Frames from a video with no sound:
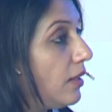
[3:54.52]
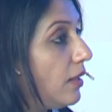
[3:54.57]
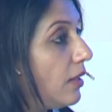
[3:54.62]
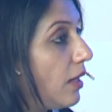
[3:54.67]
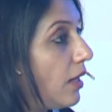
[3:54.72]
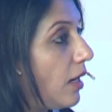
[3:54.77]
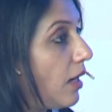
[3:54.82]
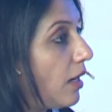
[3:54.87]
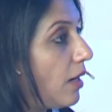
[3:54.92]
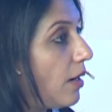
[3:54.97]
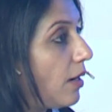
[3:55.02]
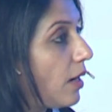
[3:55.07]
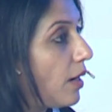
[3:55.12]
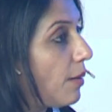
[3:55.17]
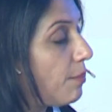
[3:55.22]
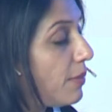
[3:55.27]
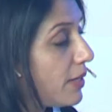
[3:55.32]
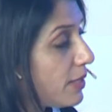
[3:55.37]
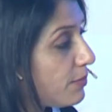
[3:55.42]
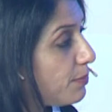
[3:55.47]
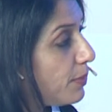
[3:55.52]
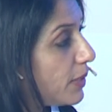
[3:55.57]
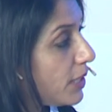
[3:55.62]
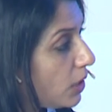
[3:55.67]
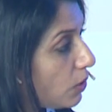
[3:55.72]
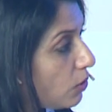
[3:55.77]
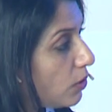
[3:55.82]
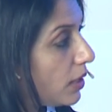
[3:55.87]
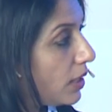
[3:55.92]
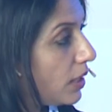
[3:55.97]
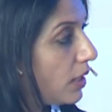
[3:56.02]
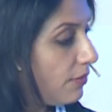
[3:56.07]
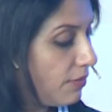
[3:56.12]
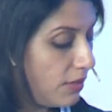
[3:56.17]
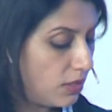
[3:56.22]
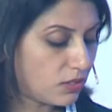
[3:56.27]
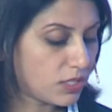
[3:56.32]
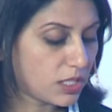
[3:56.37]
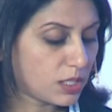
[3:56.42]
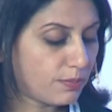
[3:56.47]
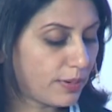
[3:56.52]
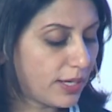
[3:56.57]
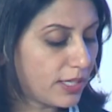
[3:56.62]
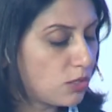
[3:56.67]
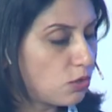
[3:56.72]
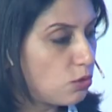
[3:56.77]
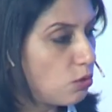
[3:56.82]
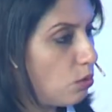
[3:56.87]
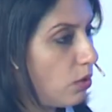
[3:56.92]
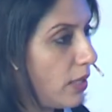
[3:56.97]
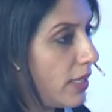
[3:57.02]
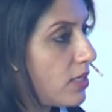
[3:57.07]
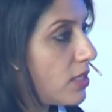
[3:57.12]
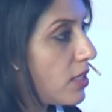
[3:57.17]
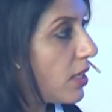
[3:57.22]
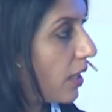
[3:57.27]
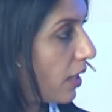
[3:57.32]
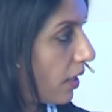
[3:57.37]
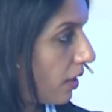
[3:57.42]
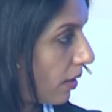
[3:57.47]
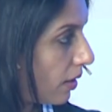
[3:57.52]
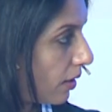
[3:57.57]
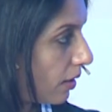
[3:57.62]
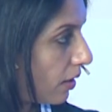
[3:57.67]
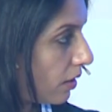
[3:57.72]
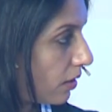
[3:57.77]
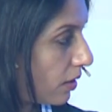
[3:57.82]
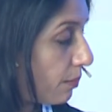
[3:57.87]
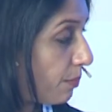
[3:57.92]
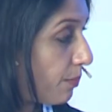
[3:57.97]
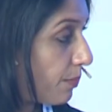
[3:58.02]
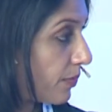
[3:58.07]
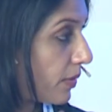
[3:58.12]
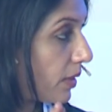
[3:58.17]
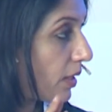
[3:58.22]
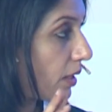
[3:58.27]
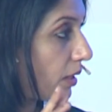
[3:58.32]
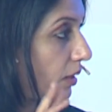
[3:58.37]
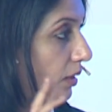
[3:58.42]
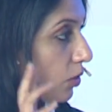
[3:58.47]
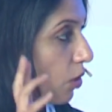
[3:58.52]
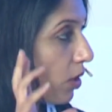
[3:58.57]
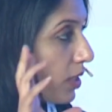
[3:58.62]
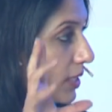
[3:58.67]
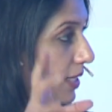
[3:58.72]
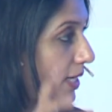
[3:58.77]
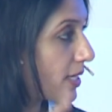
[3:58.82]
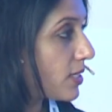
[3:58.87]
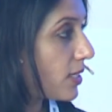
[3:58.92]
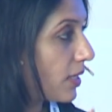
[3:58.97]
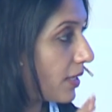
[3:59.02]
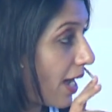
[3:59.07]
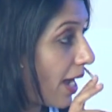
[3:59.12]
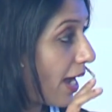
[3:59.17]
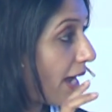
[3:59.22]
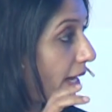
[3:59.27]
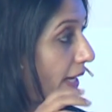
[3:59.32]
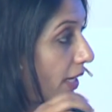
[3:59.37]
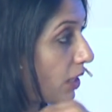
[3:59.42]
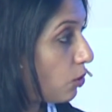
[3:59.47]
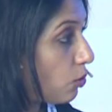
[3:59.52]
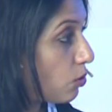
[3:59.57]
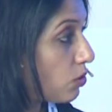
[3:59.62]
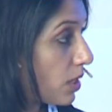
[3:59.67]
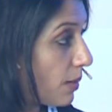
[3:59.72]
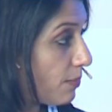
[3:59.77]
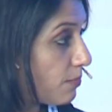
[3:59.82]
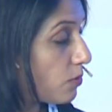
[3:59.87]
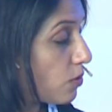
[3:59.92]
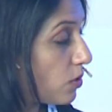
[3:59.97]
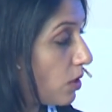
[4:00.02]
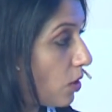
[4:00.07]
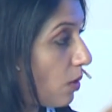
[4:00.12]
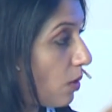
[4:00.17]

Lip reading: But particularly with respect to, let's say, the context that I looked up your